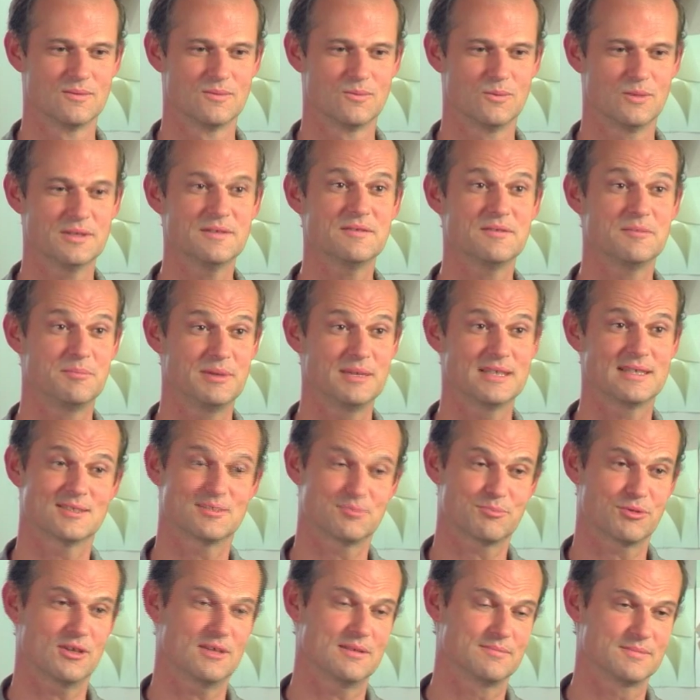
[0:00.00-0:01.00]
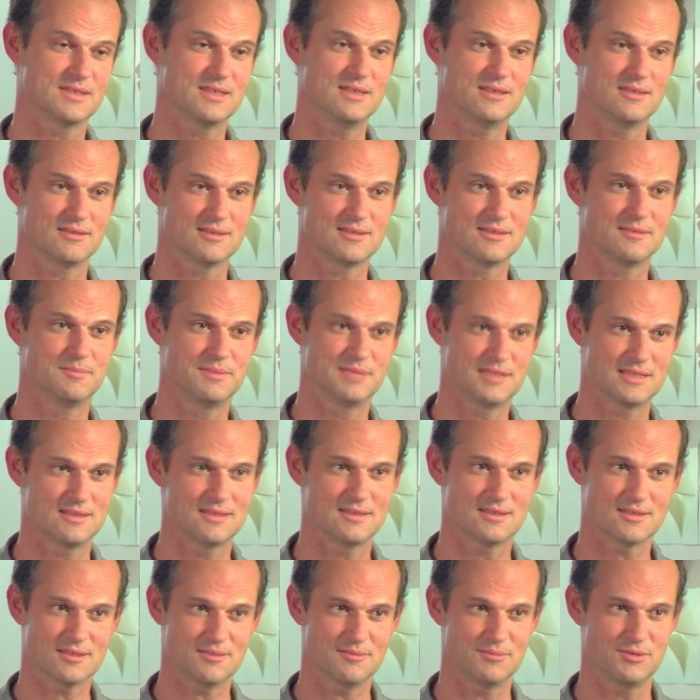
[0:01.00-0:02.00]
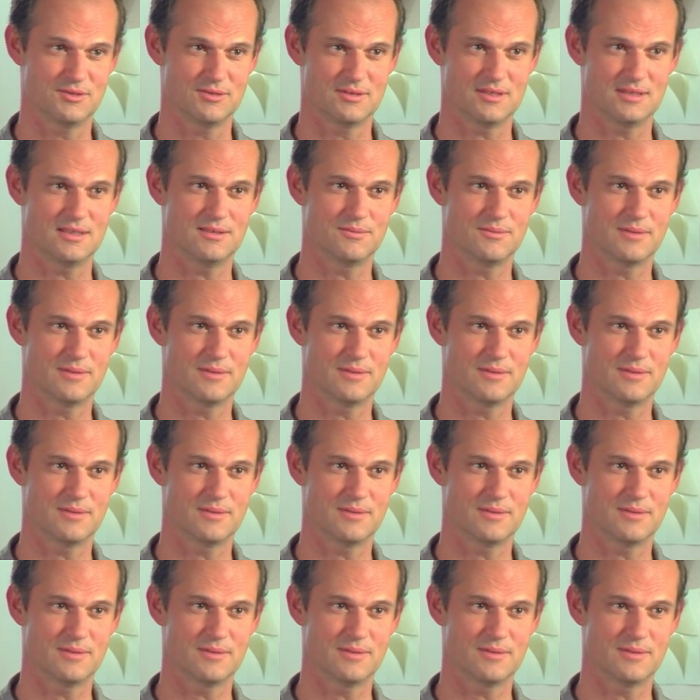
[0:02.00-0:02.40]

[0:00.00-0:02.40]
One of the biggest problems here is the business community,